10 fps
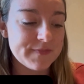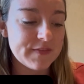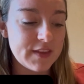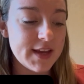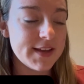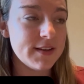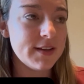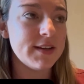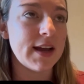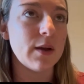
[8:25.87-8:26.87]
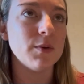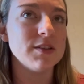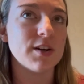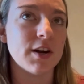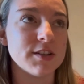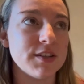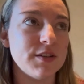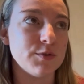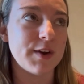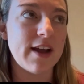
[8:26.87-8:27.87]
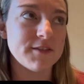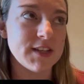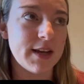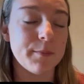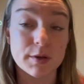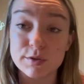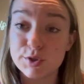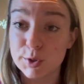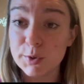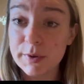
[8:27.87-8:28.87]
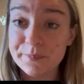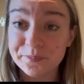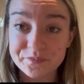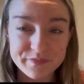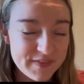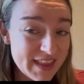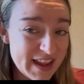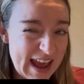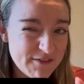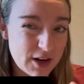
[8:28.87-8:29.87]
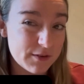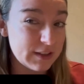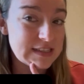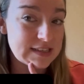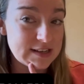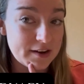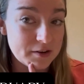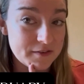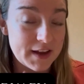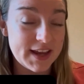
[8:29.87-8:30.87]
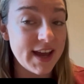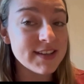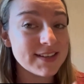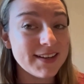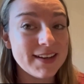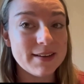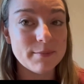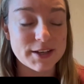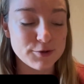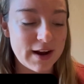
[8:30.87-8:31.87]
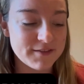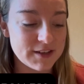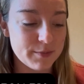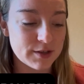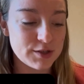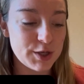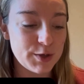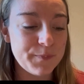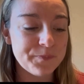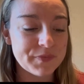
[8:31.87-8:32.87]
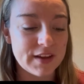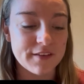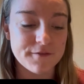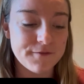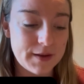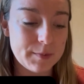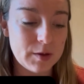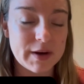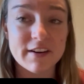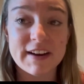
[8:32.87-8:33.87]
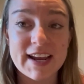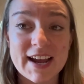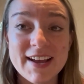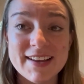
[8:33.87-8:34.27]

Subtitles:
Then I will start drafting book 2. Have not released the title of that yet, but drafting book 2 in February.